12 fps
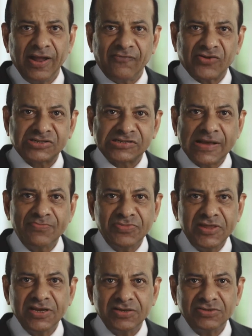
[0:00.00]
For
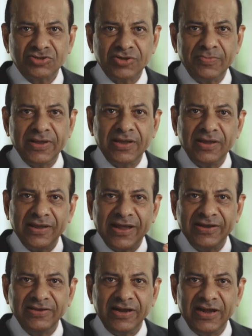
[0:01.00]
something to be
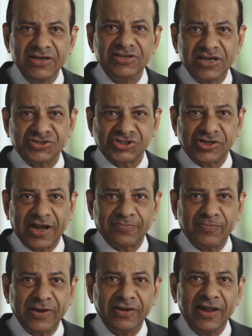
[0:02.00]
an intent
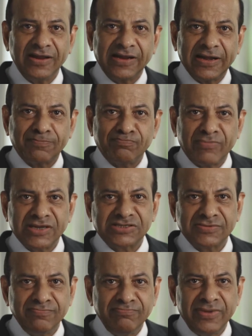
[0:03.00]
statement, it must
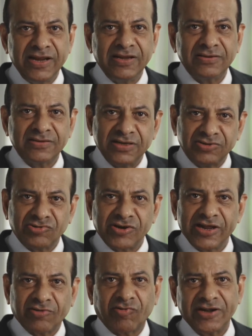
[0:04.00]
meet
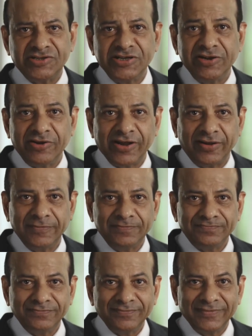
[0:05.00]
three criteria.
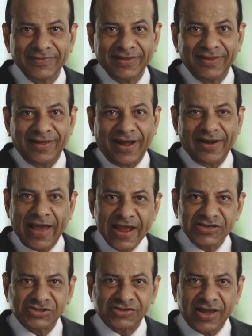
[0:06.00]
And
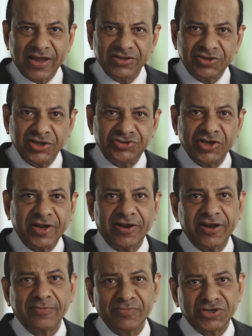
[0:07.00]
I say the
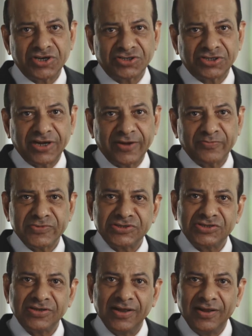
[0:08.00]
generic mission
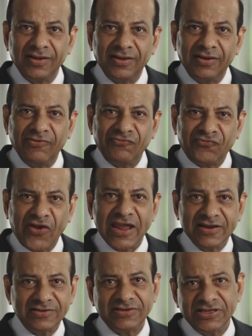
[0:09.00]
statements
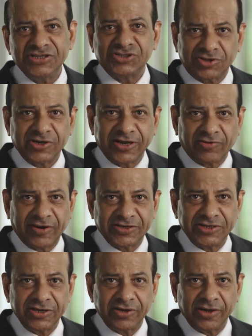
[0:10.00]
fail these three
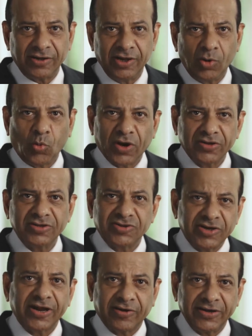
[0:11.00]
criteria. What are the
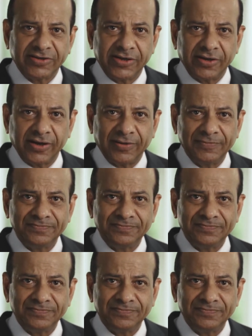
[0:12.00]
three criteria?